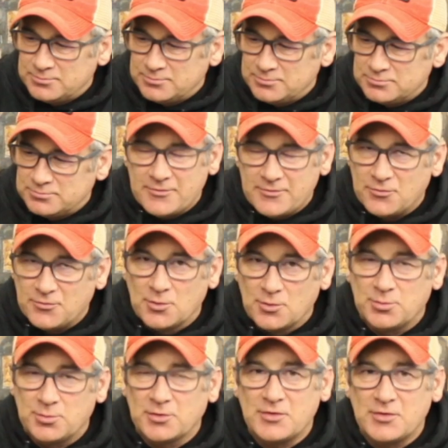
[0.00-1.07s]
Not for
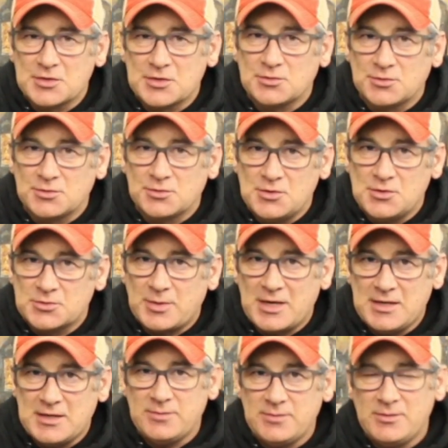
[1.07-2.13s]
professional use by
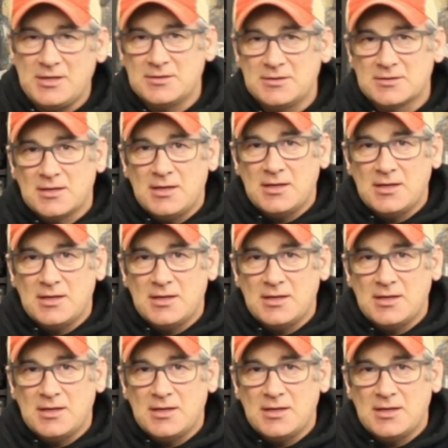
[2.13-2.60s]
any means.